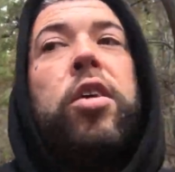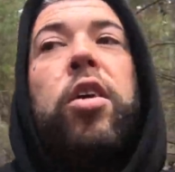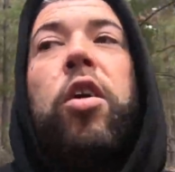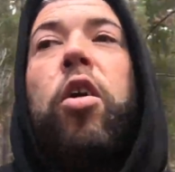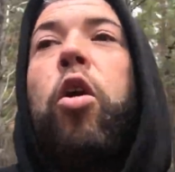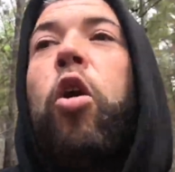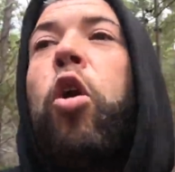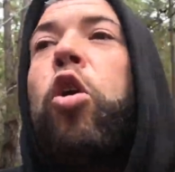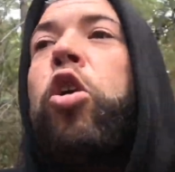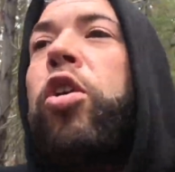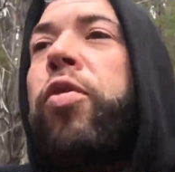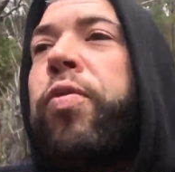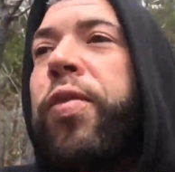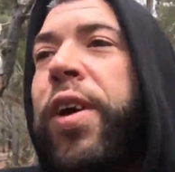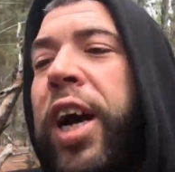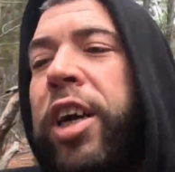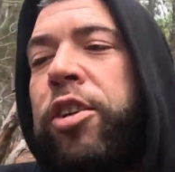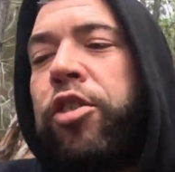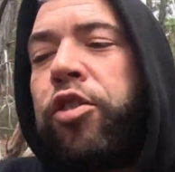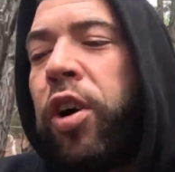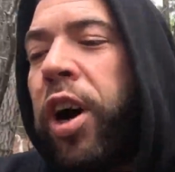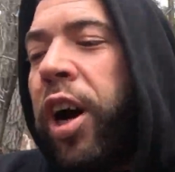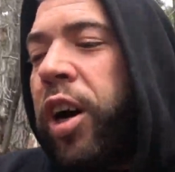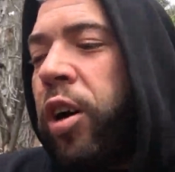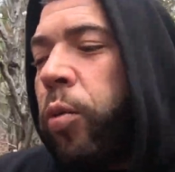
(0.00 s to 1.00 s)
All of our
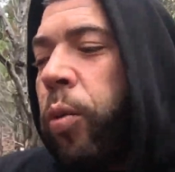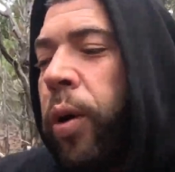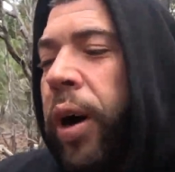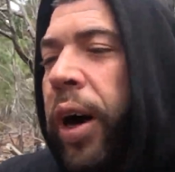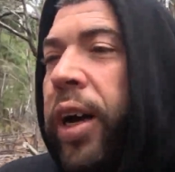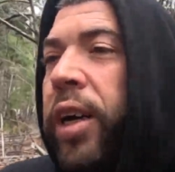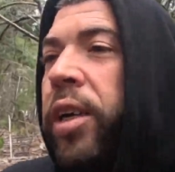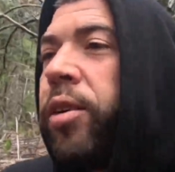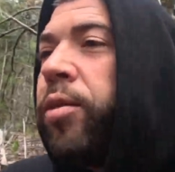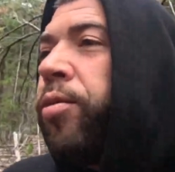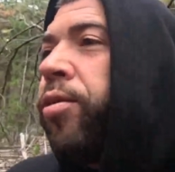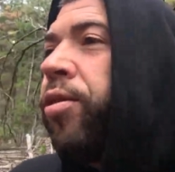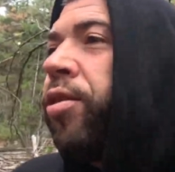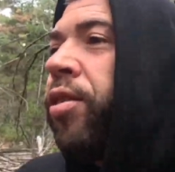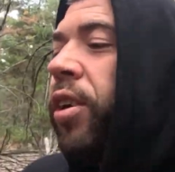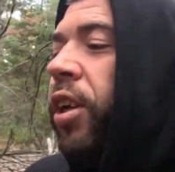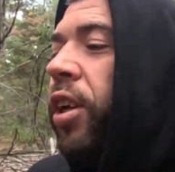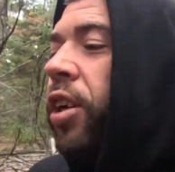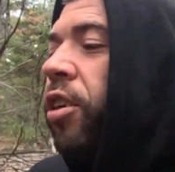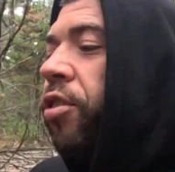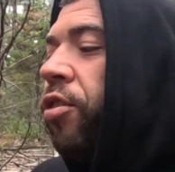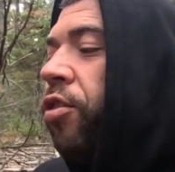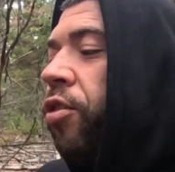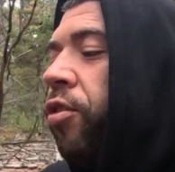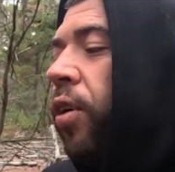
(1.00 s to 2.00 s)
drug waves
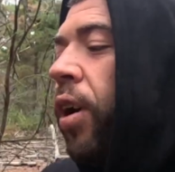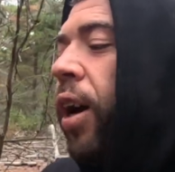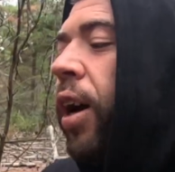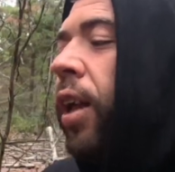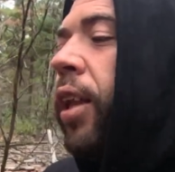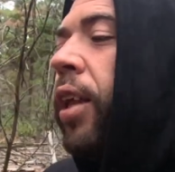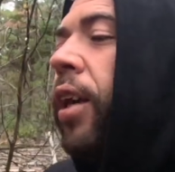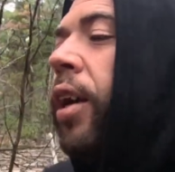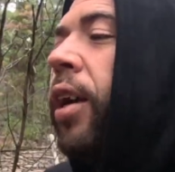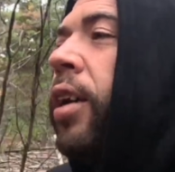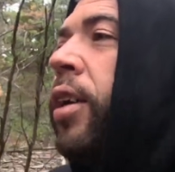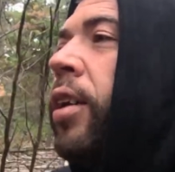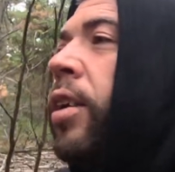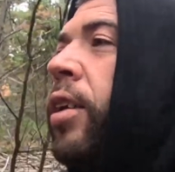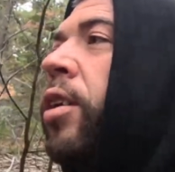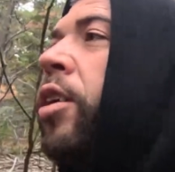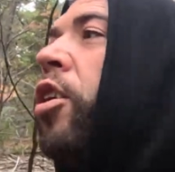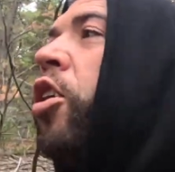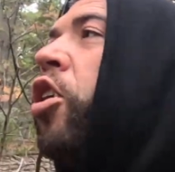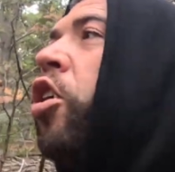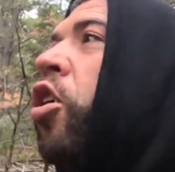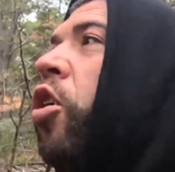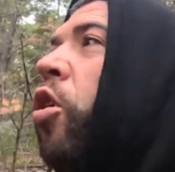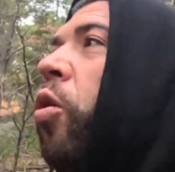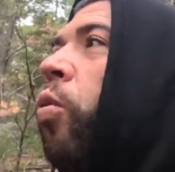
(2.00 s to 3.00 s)
in Australia
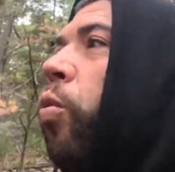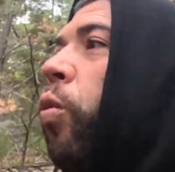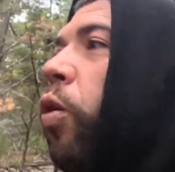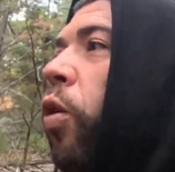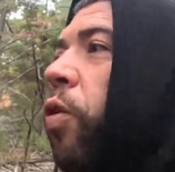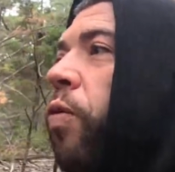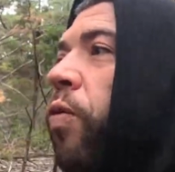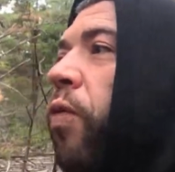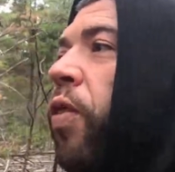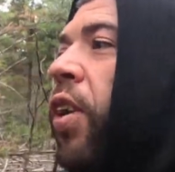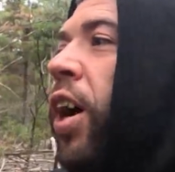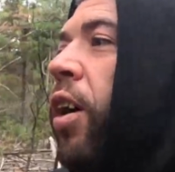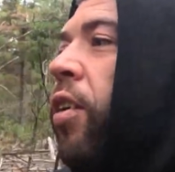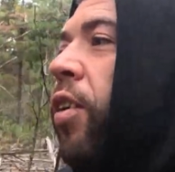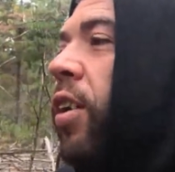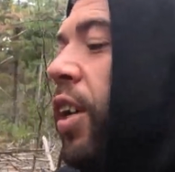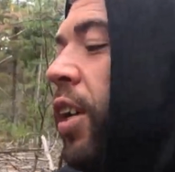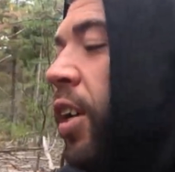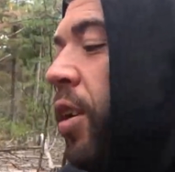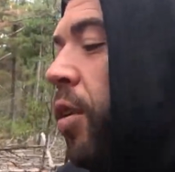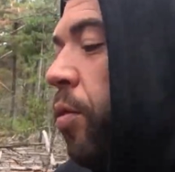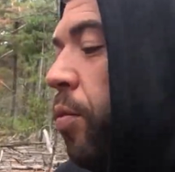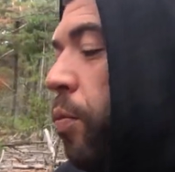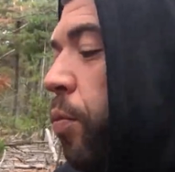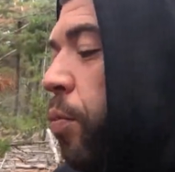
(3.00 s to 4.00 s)
were
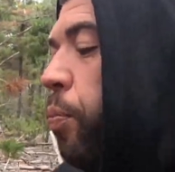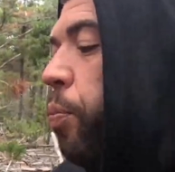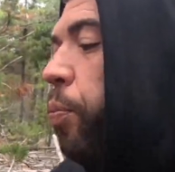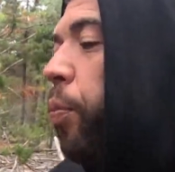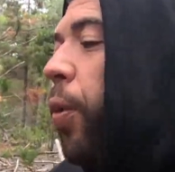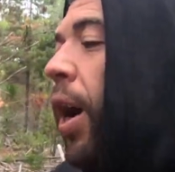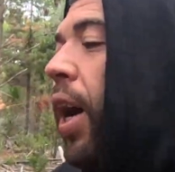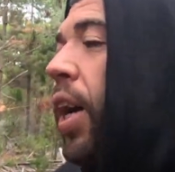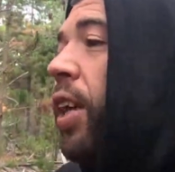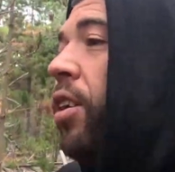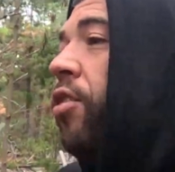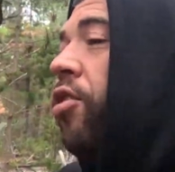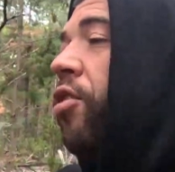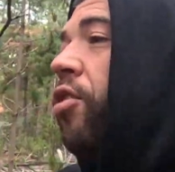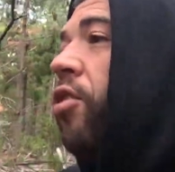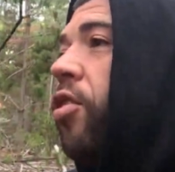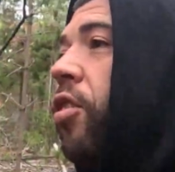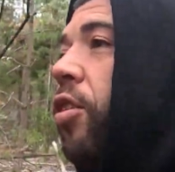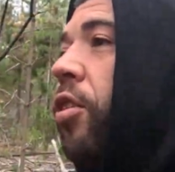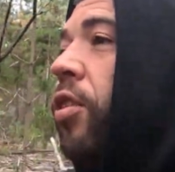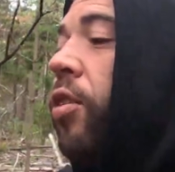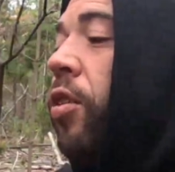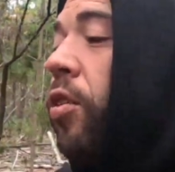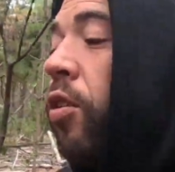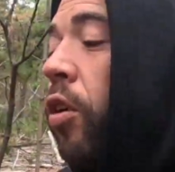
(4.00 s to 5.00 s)
very
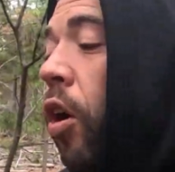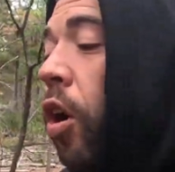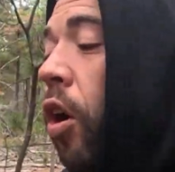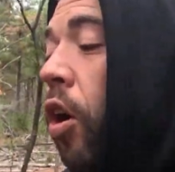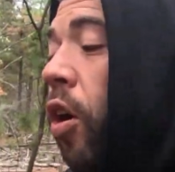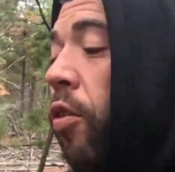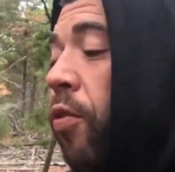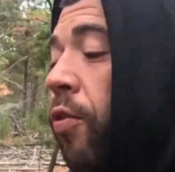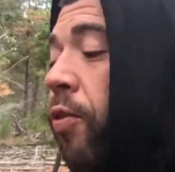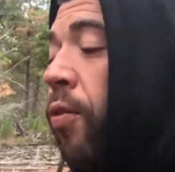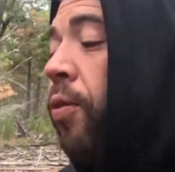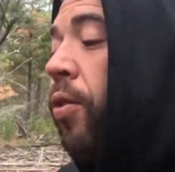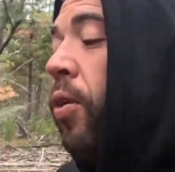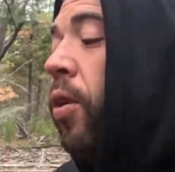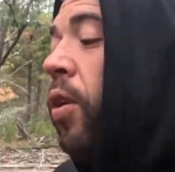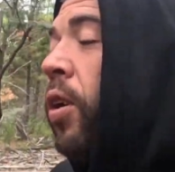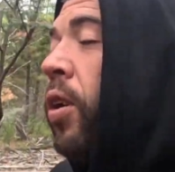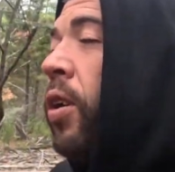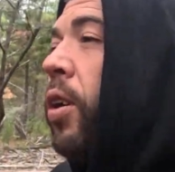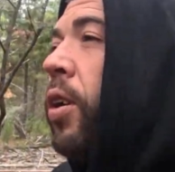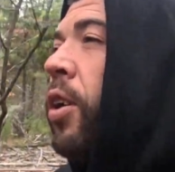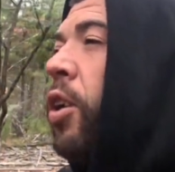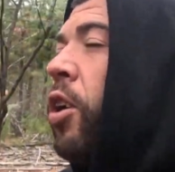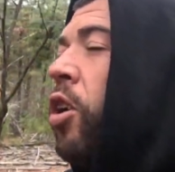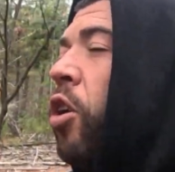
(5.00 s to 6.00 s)
based off
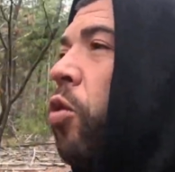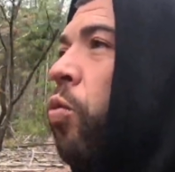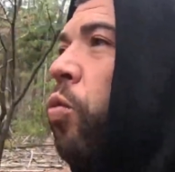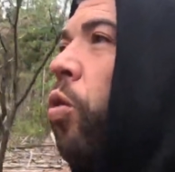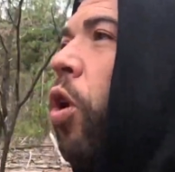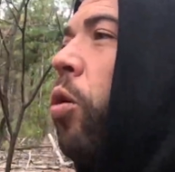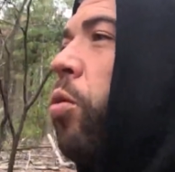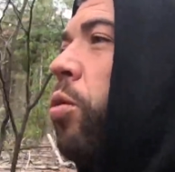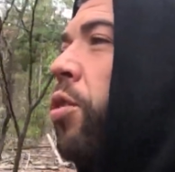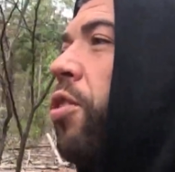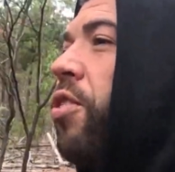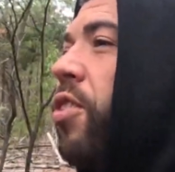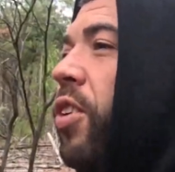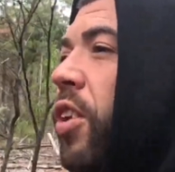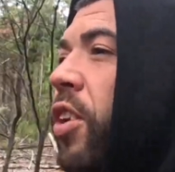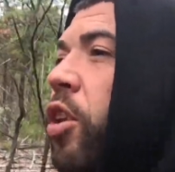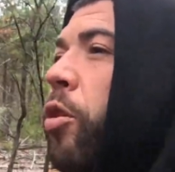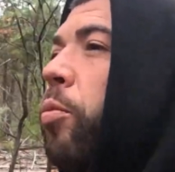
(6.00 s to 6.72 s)
what was in